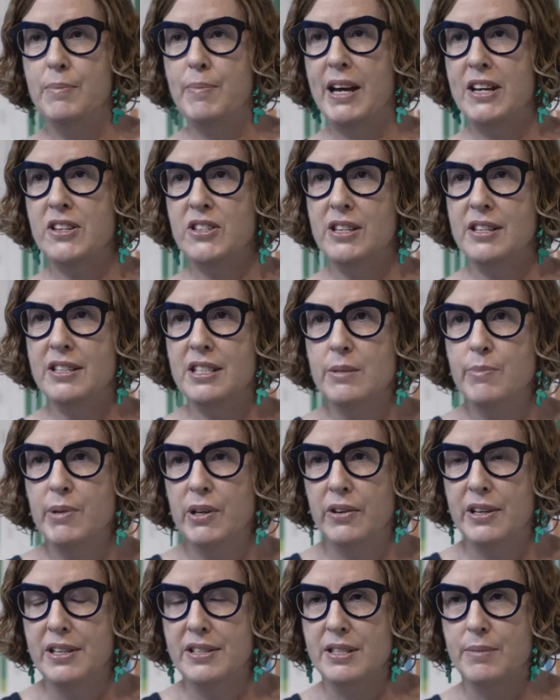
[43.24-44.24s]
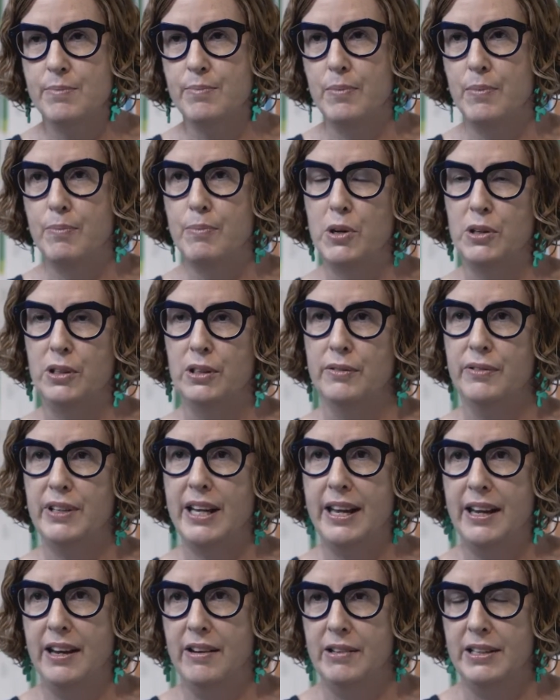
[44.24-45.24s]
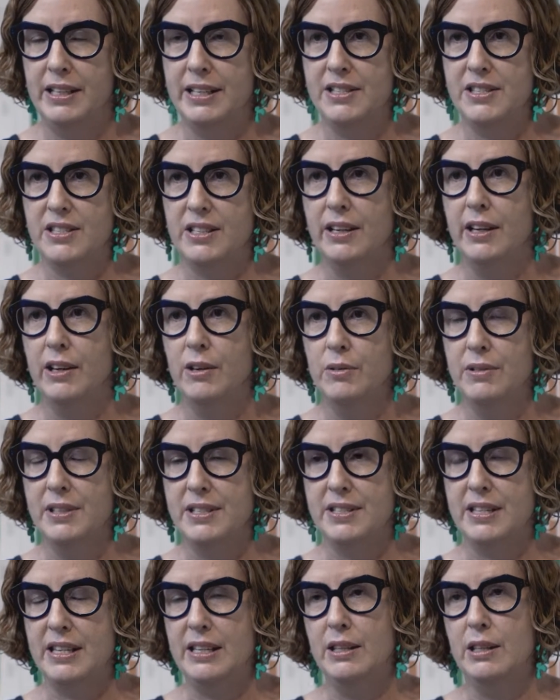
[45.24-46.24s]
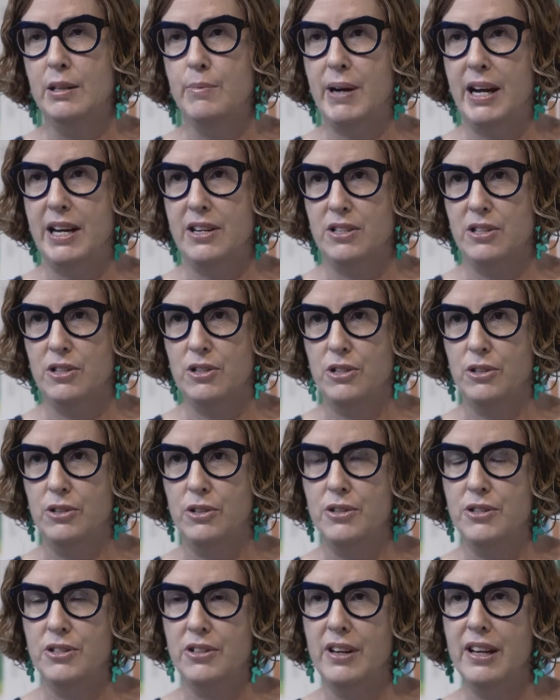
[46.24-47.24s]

The patient experience model of care at Eastern Health is in the patient's shoes,